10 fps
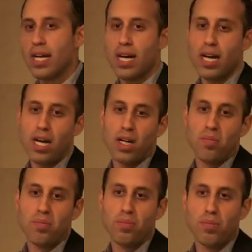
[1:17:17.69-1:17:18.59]

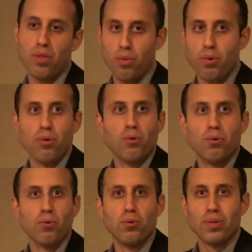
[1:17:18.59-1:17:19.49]
Um,
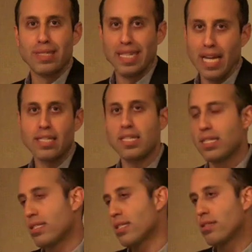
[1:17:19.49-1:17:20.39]
through
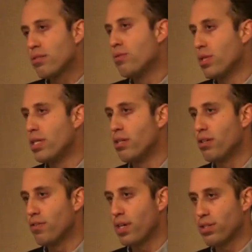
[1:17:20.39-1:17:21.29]
1962, the
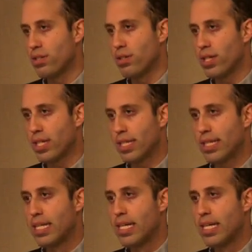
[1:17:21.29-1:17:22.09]
year of Algerian